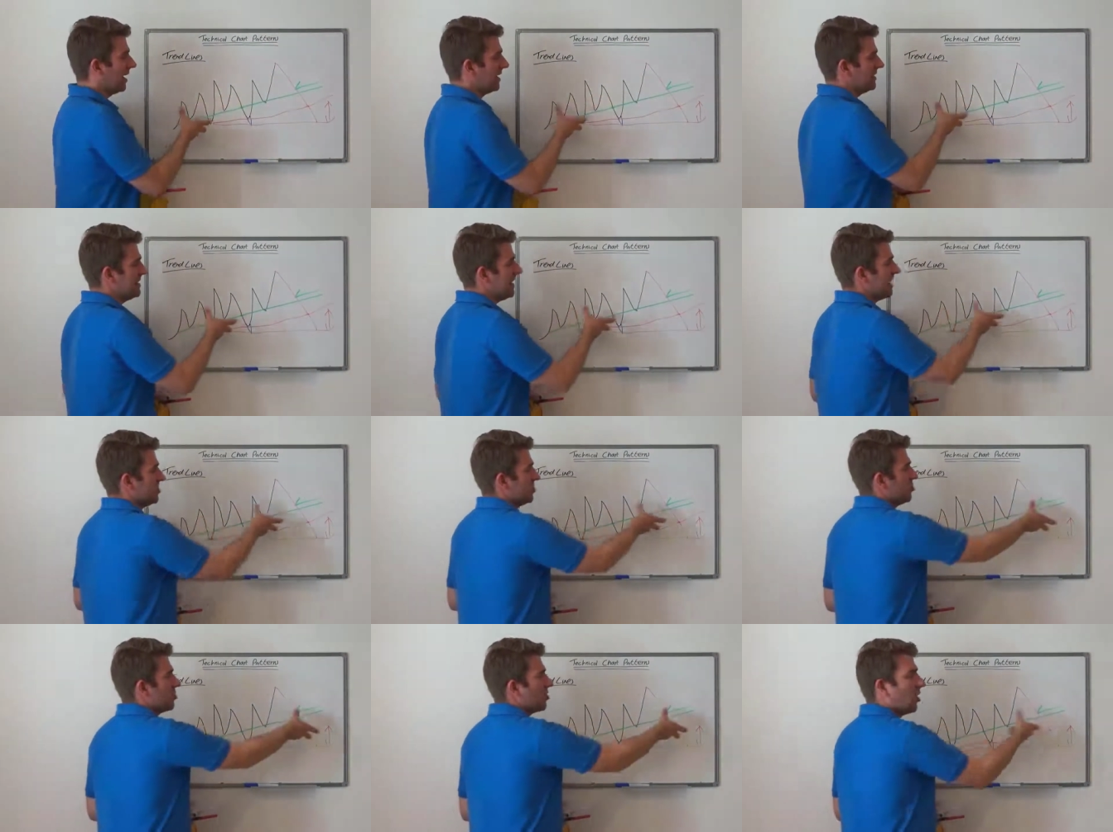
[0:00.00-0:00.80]

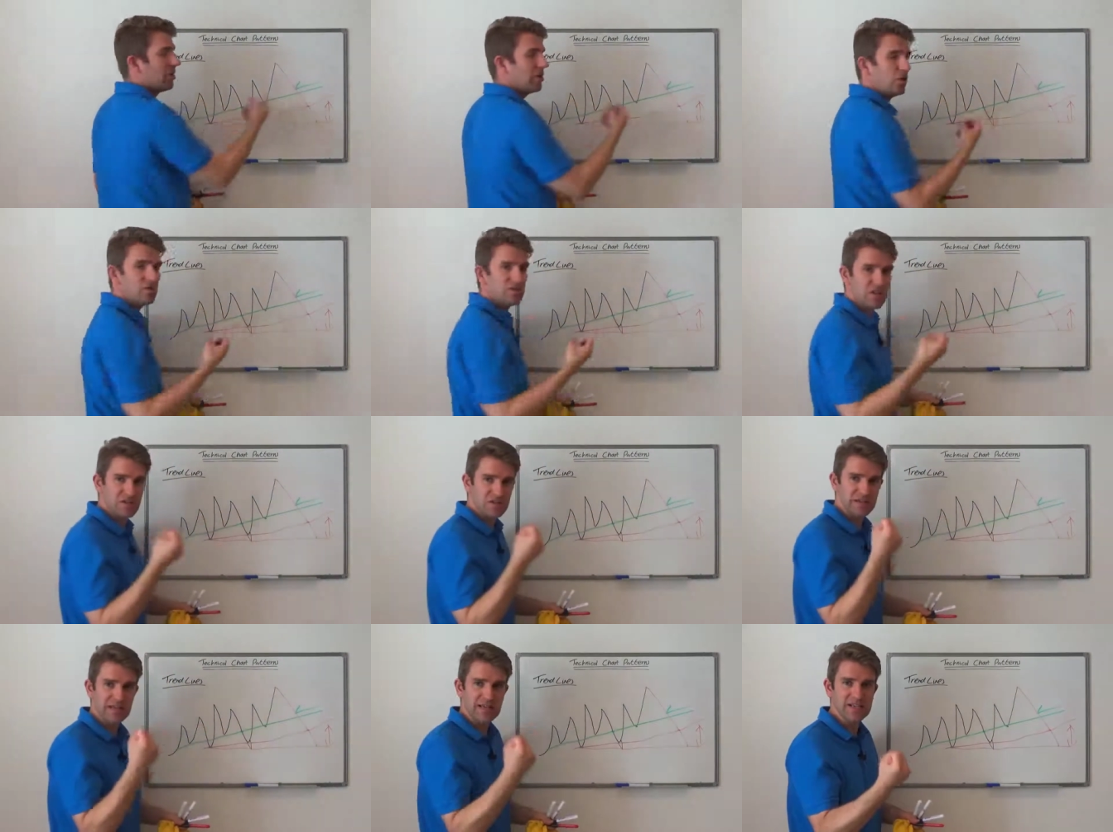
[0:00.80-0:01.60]
yes, you can't use it
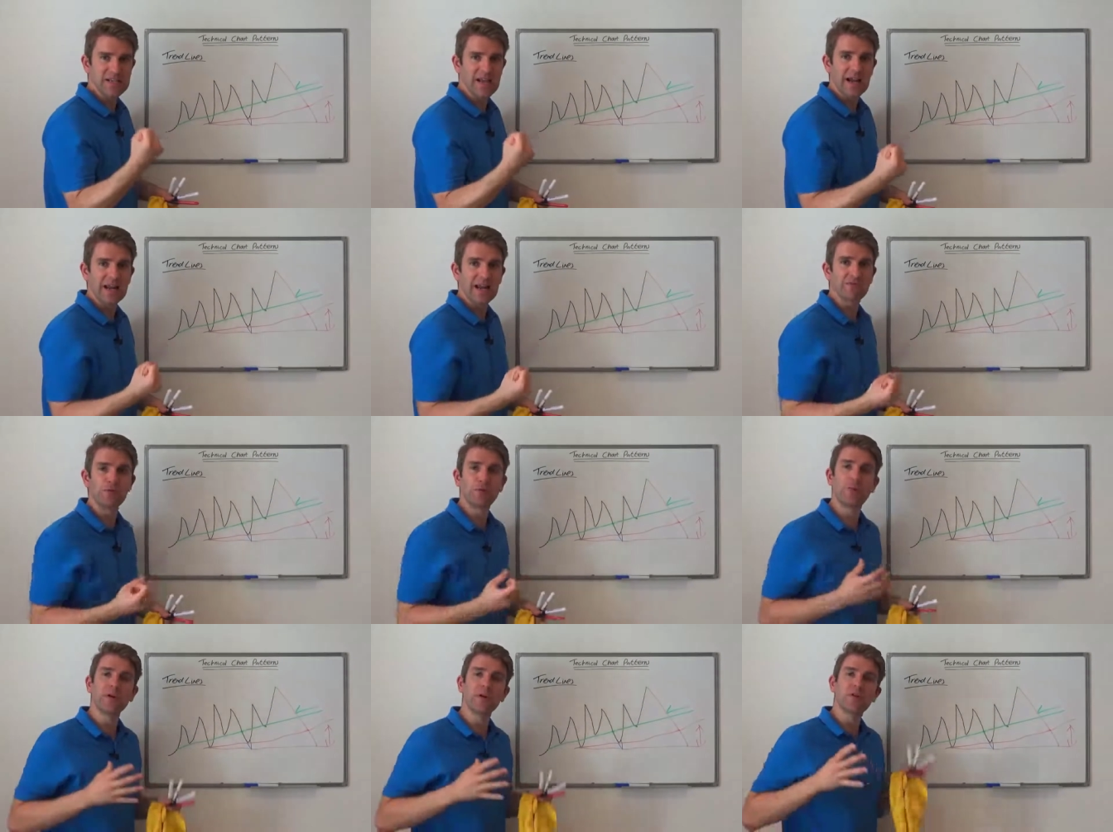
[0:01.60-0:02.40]
as an exact
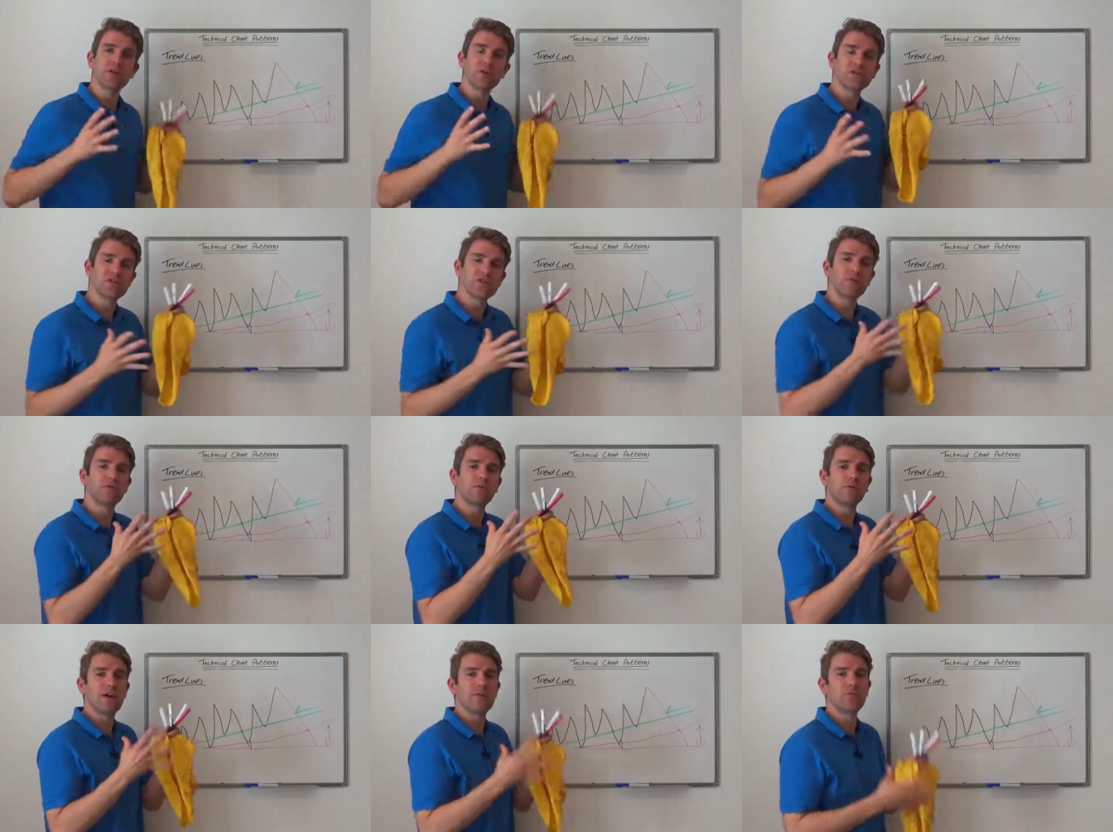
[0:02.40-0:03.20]
level, but you can still
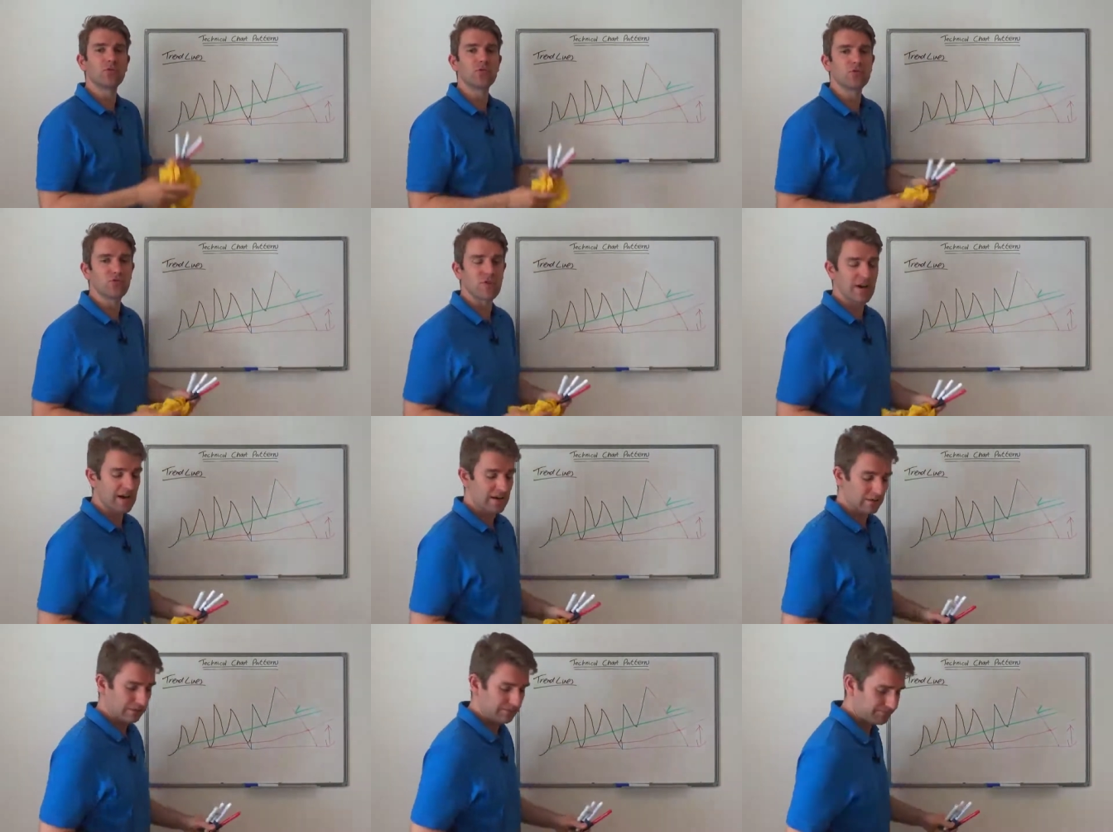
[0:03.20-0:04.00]
frame your
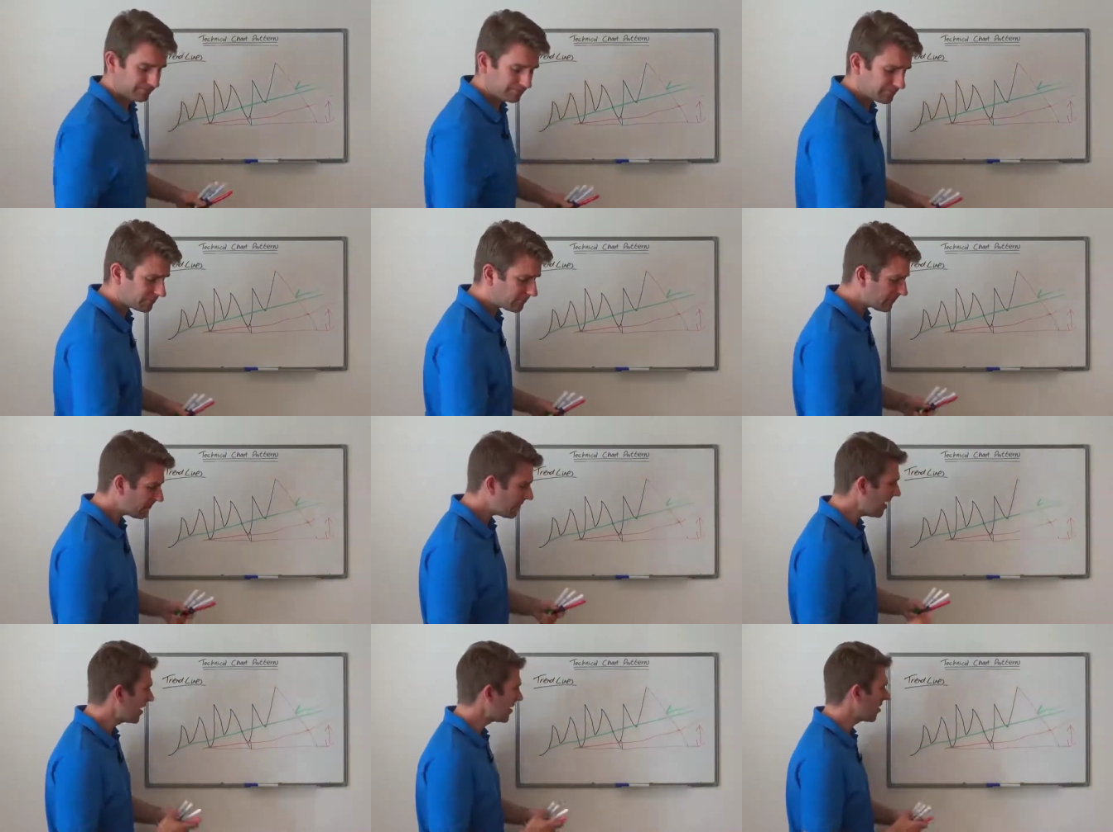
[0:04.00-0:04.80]
trade
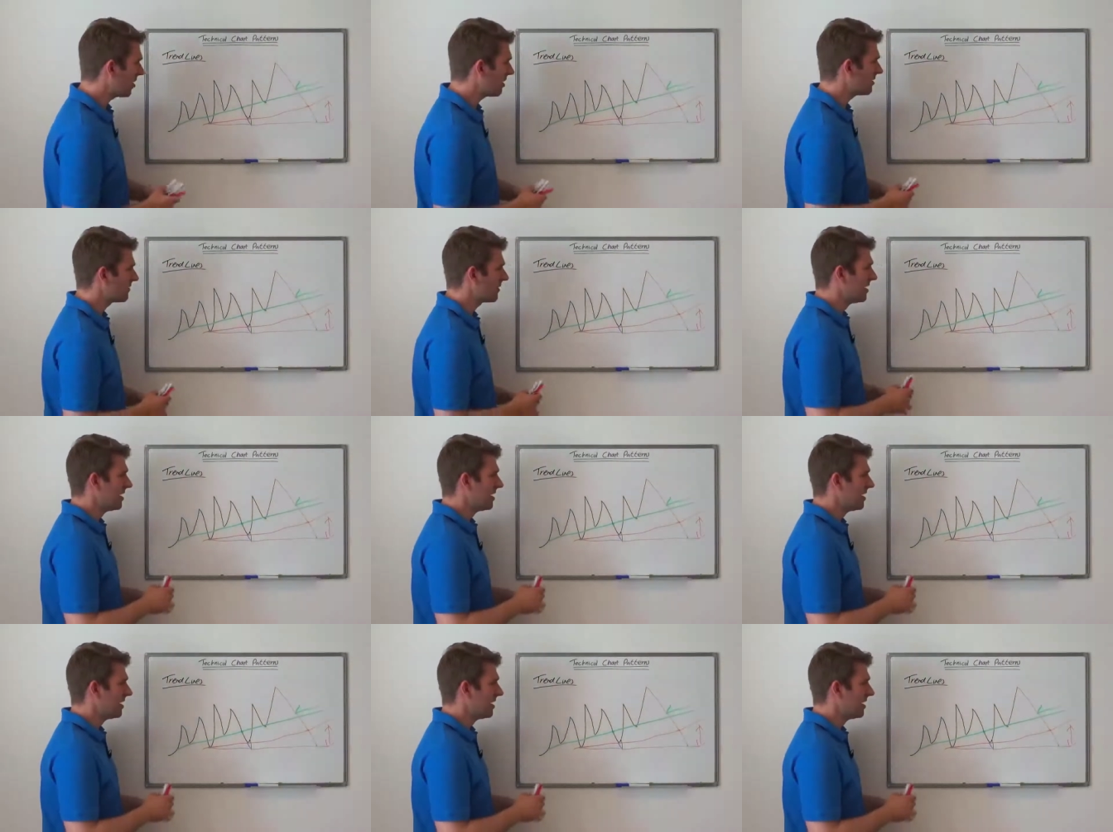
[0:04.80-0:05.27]
and kind of